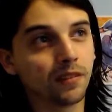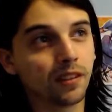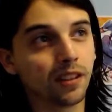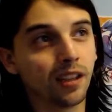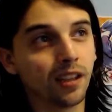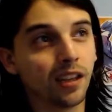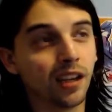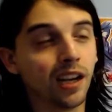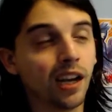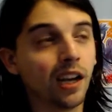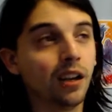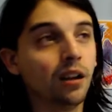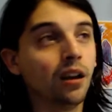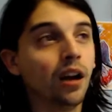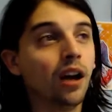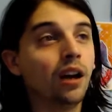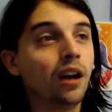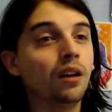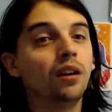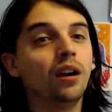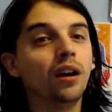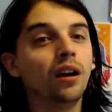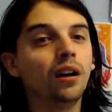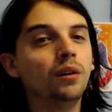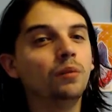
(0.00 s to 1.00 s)

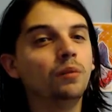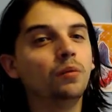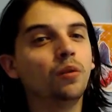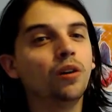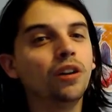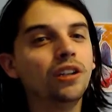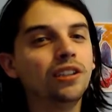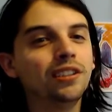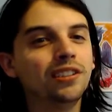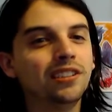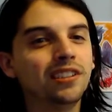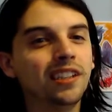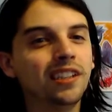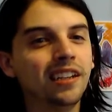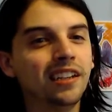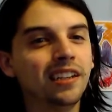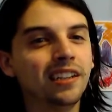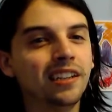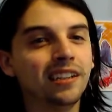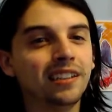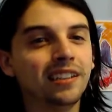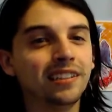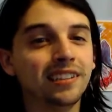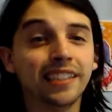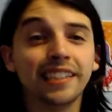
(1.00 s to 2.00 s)
I want to
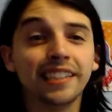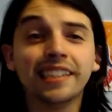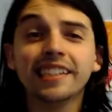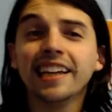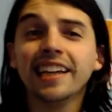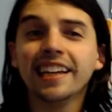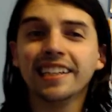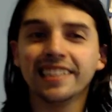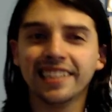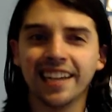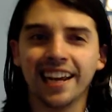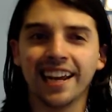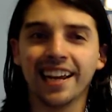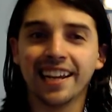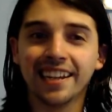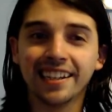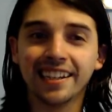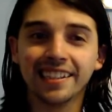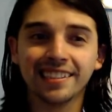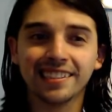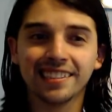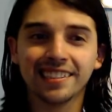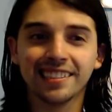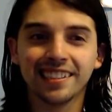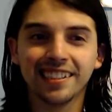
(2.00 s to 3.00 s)
say teenage
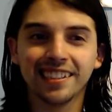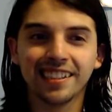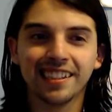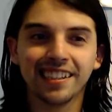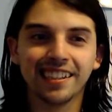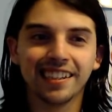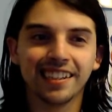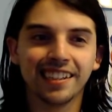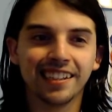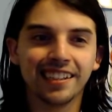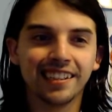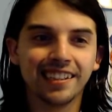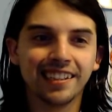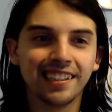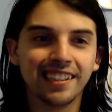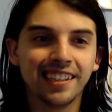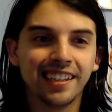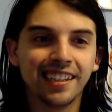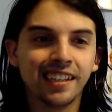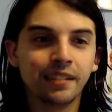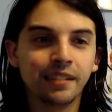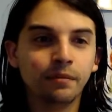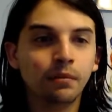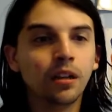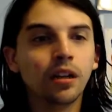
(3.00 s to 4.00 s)
angst in the
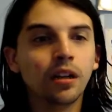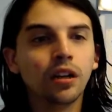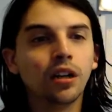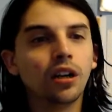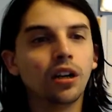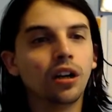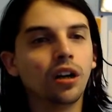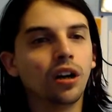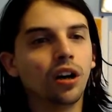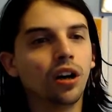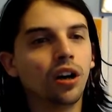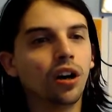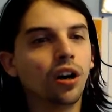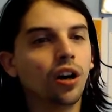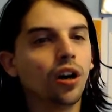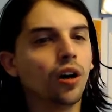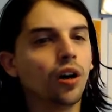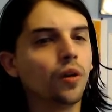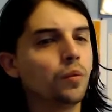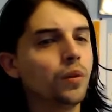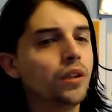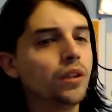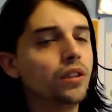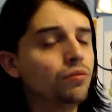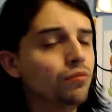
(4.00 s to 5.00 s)
game.
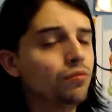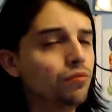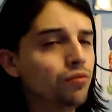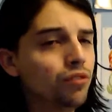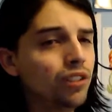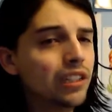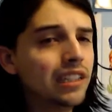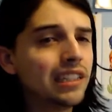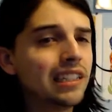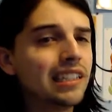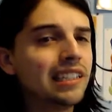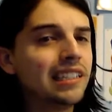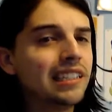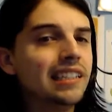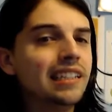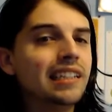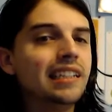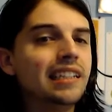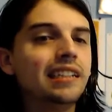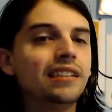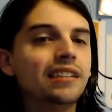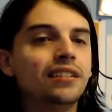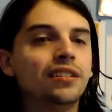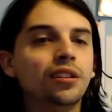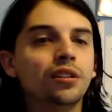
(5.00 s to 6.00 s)
We really
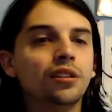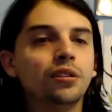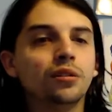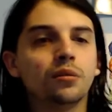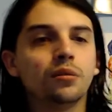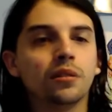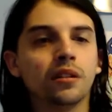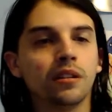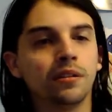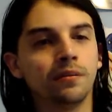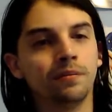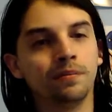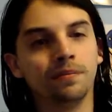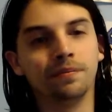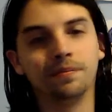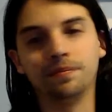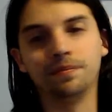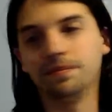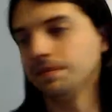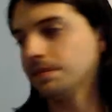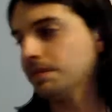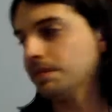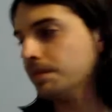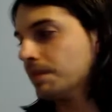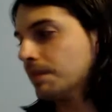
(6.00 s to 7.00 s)
need to
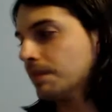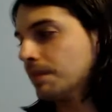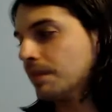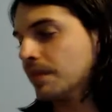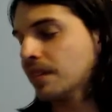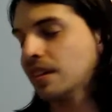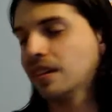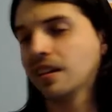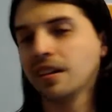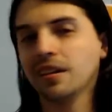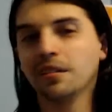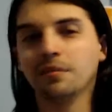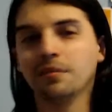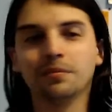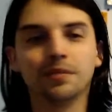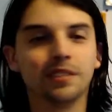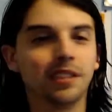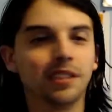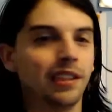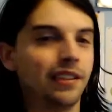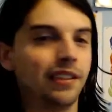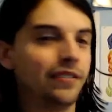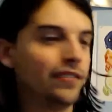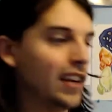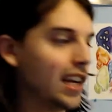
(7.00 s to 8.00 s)

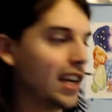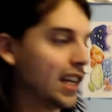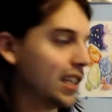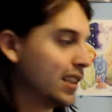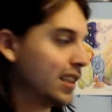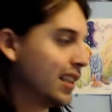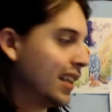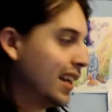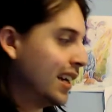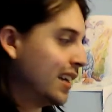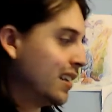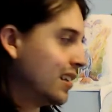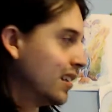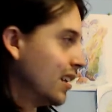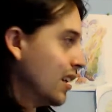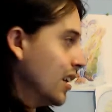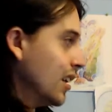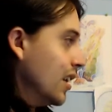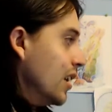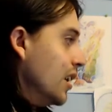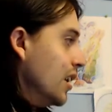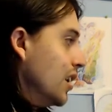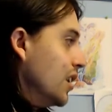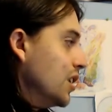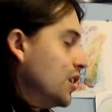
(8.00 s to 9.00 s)
the fact that
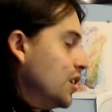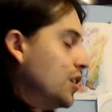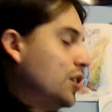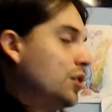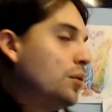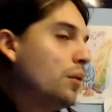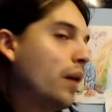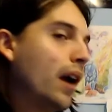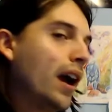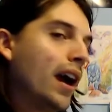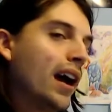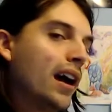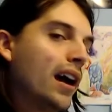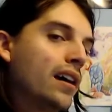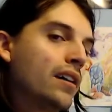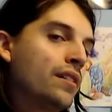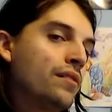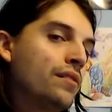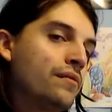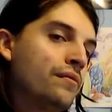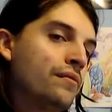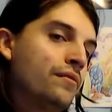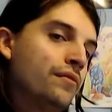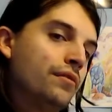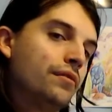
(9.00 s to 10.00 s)
you
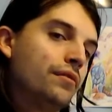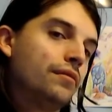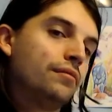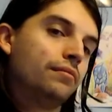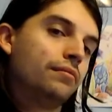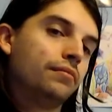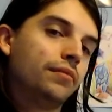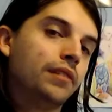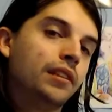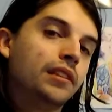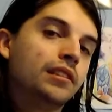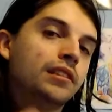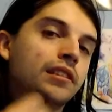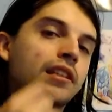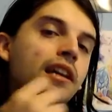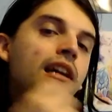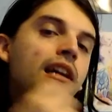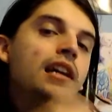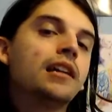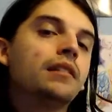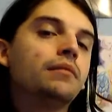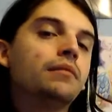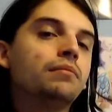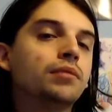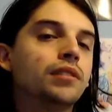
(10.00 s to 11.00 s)
have these
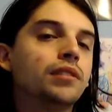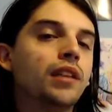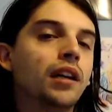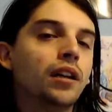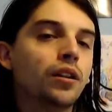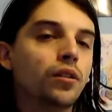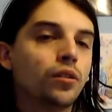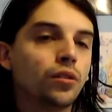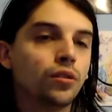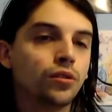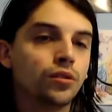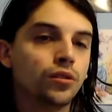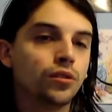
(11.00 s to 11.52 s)
games that are